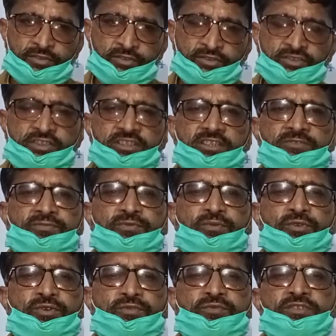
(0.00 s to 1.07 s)

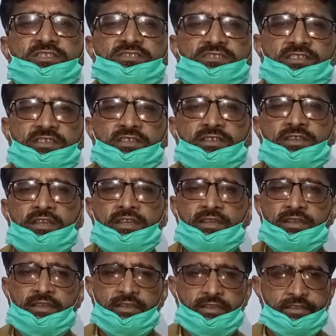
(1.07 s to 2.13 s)
Therefore, we say
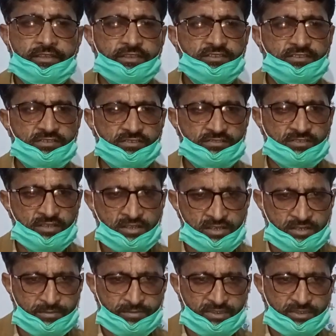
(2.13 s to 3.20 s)
it is
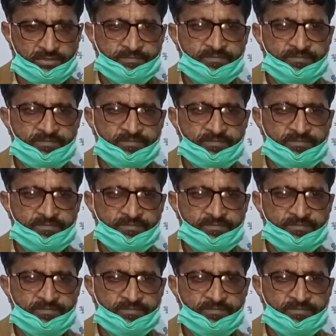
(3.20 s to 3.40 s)
army.